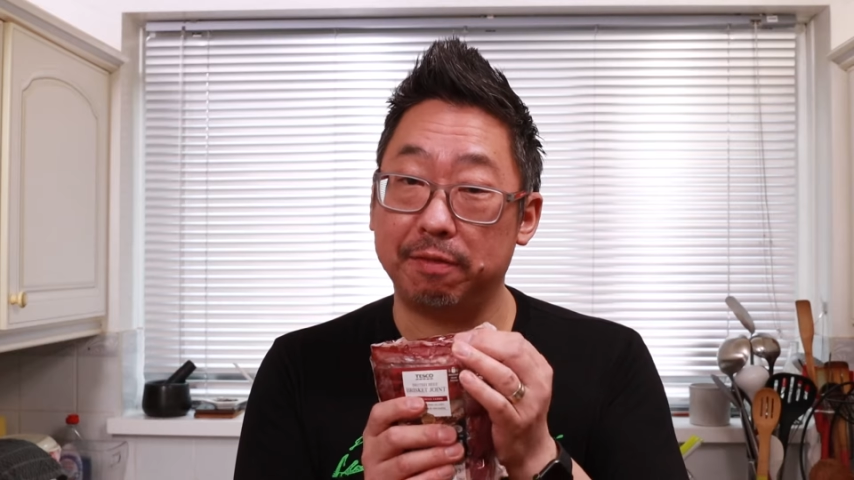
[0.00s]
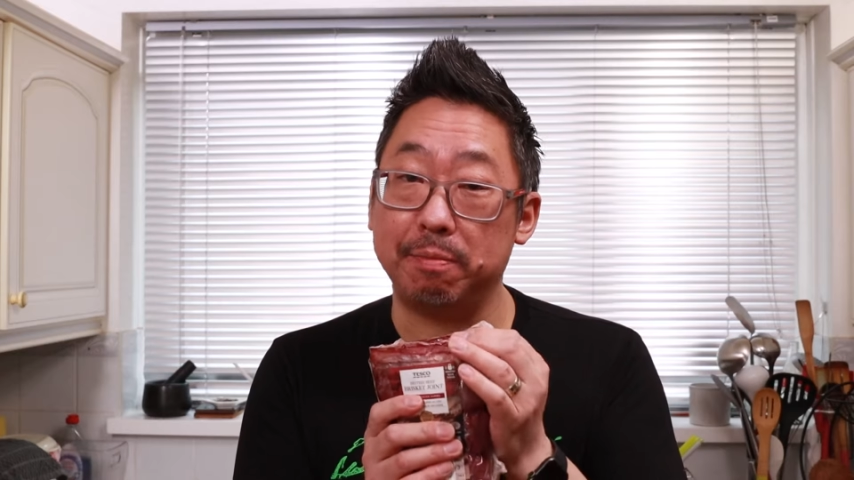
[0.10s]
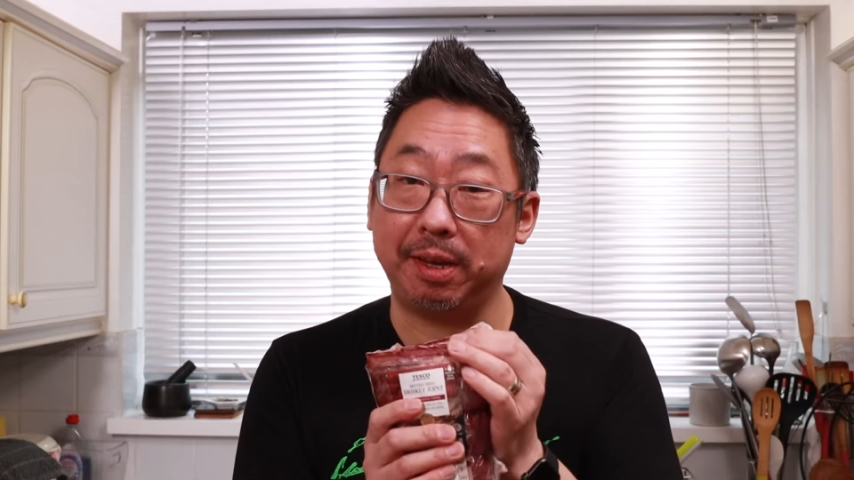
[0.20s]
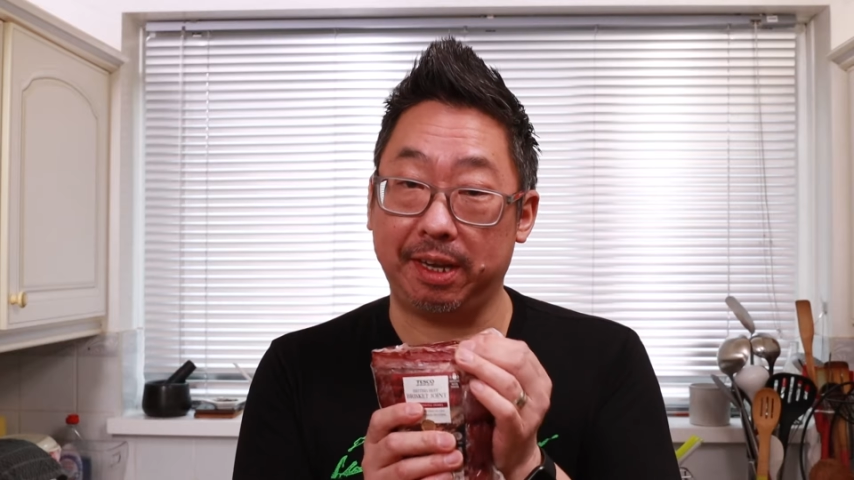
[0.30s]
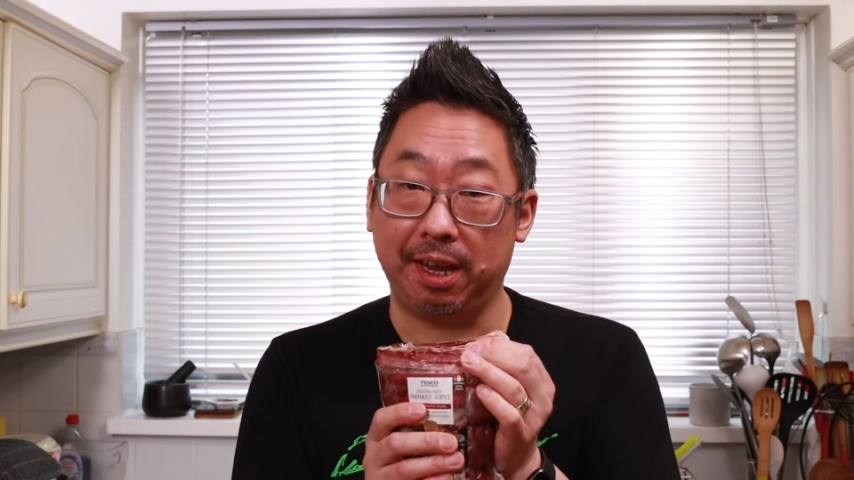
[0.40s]
of
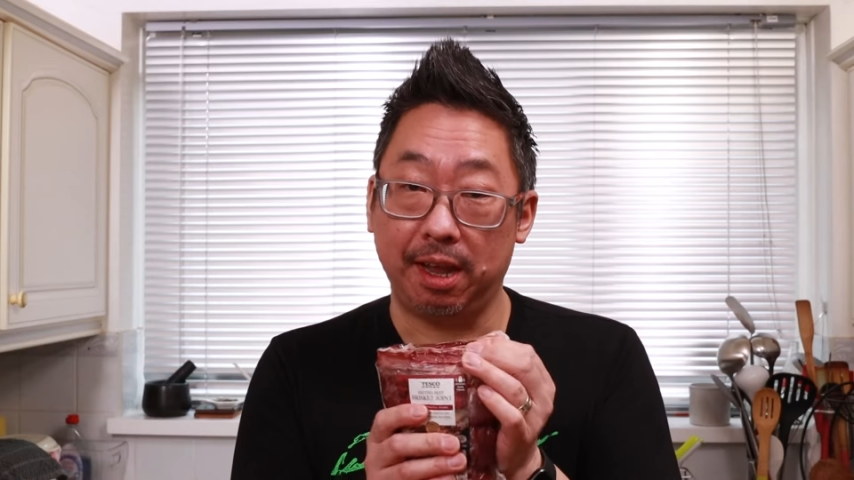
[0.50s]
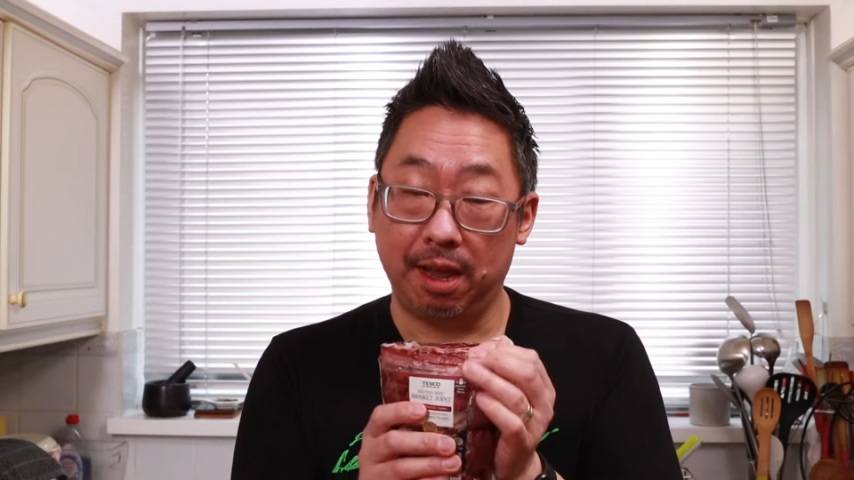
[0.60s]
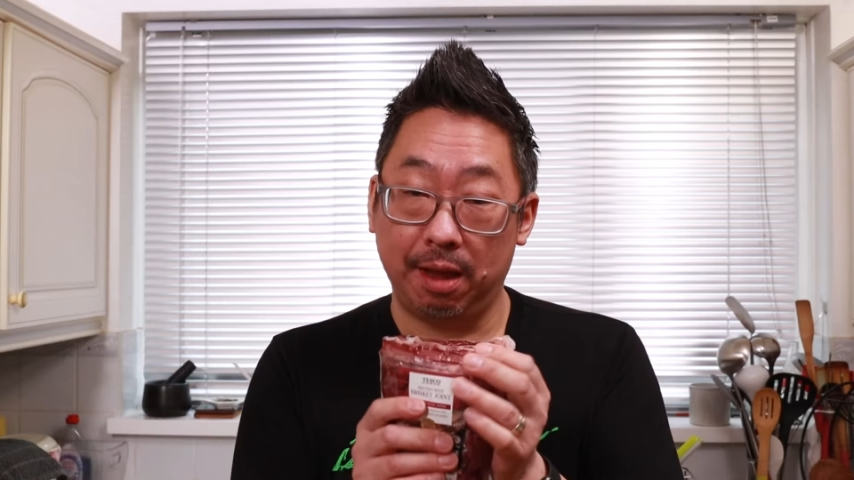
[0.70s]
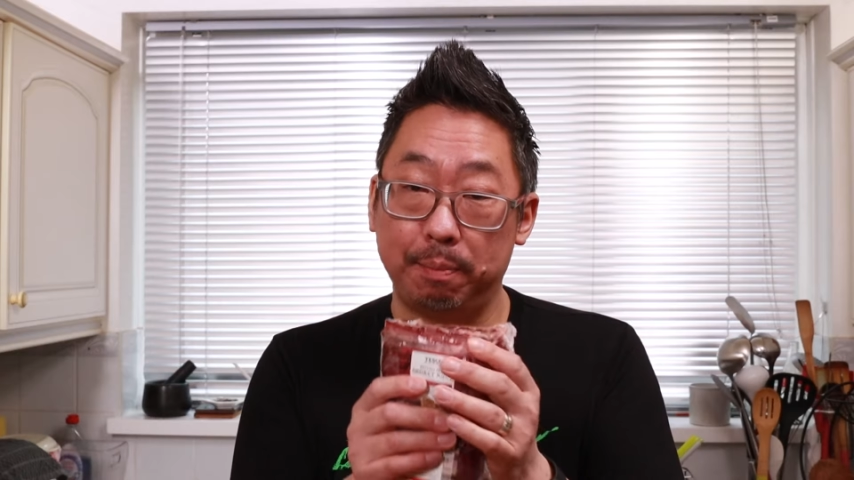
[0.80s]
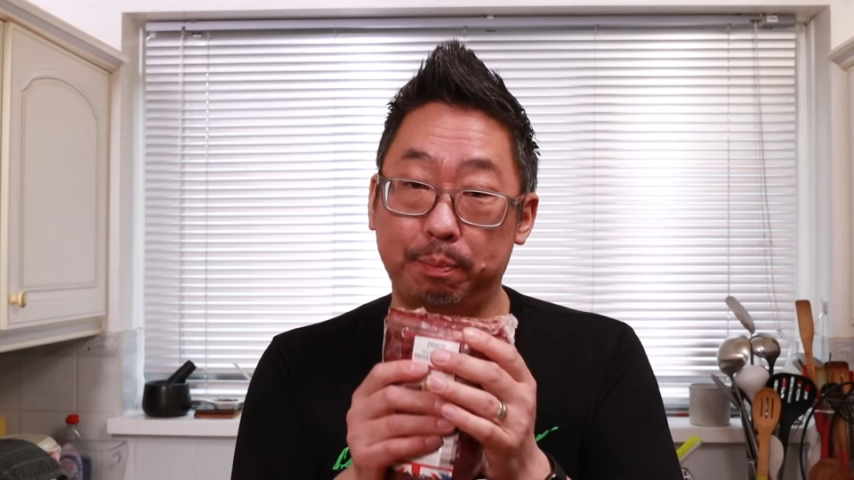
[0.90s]
meat,
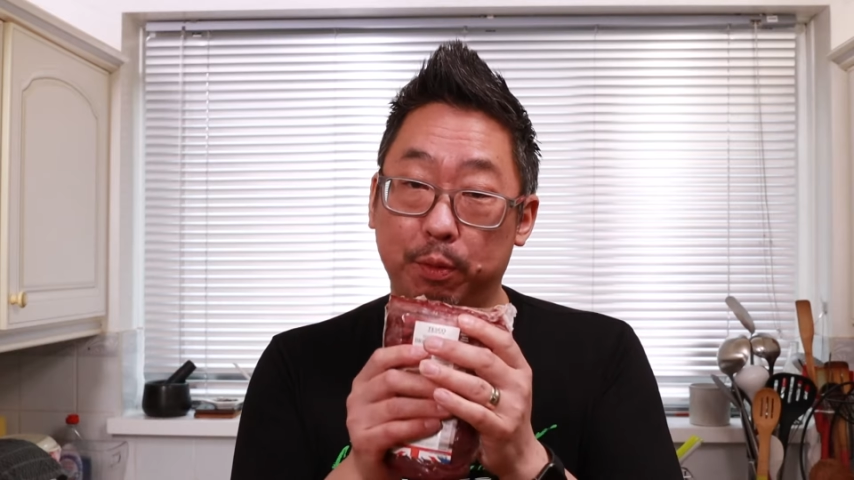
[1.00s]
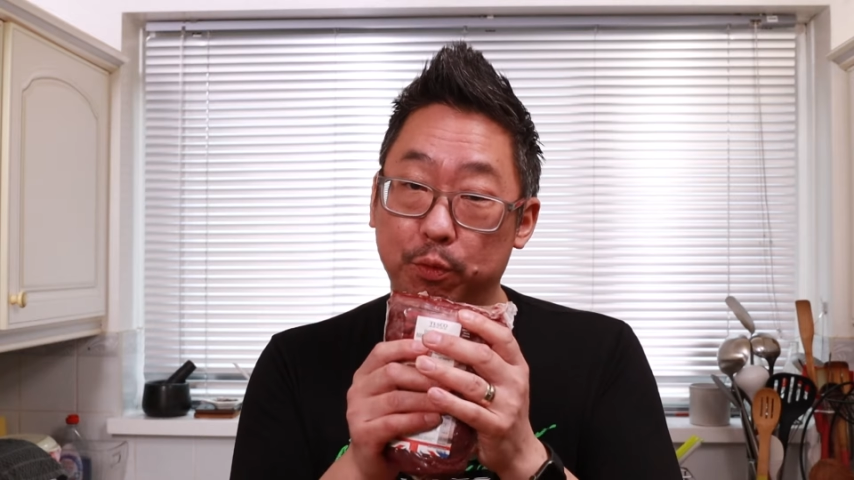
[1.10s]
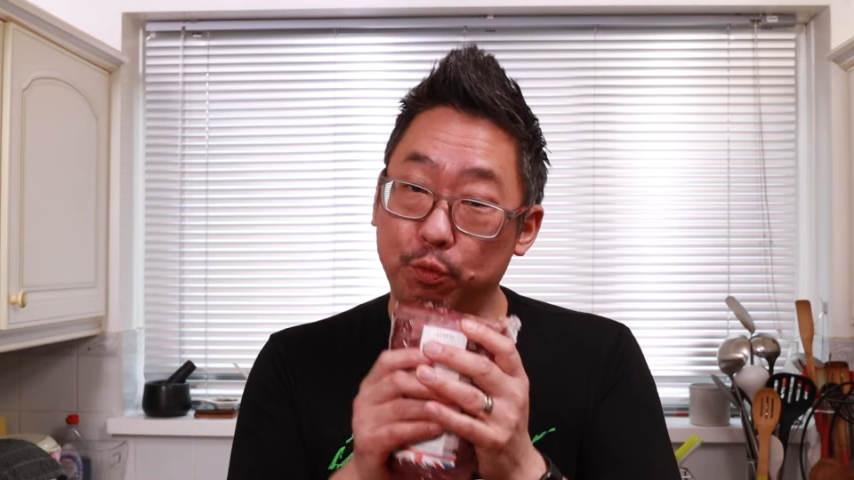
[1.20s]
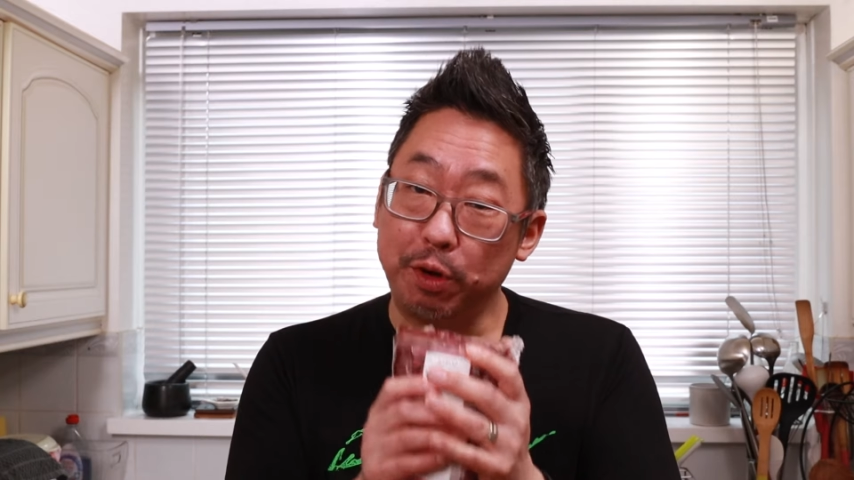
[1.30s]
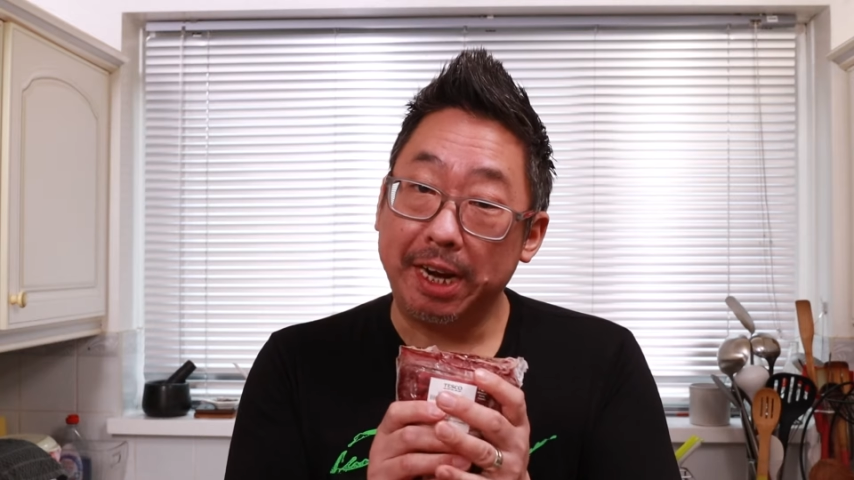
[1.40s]
but
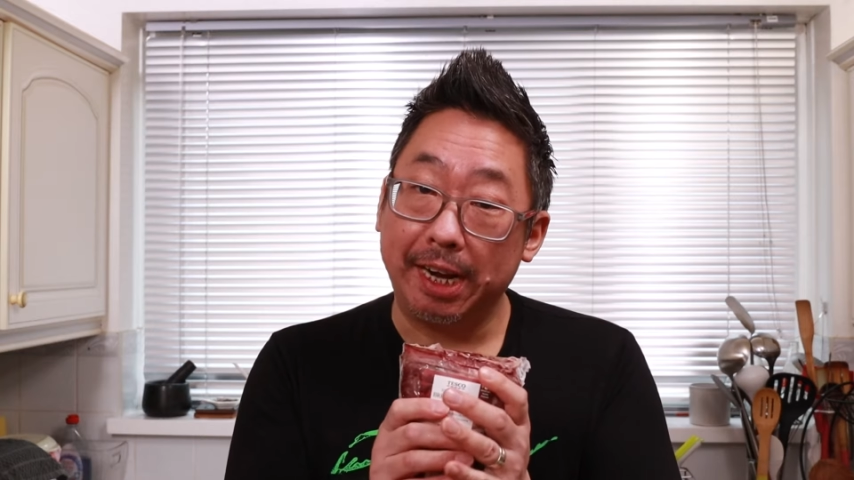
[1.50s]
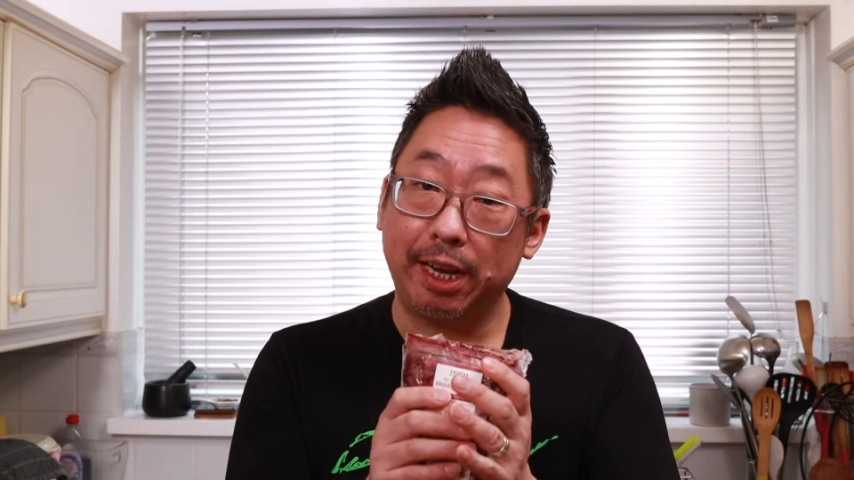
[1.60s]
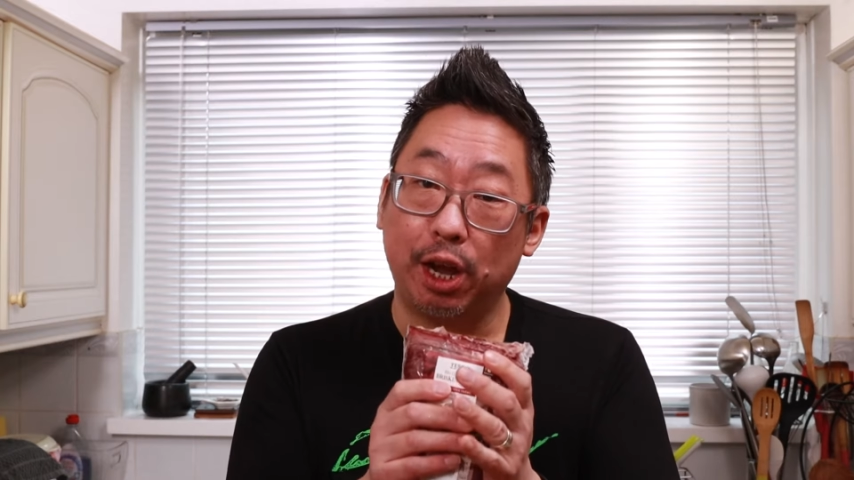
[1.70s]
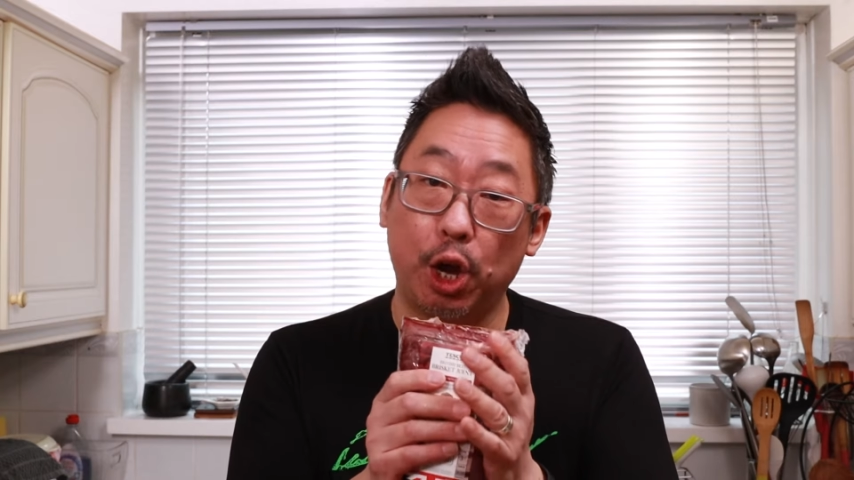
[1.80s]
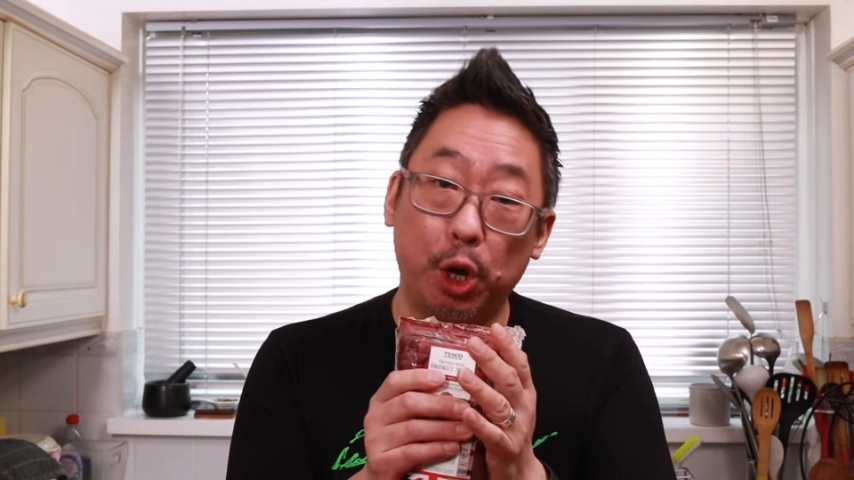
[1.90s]
really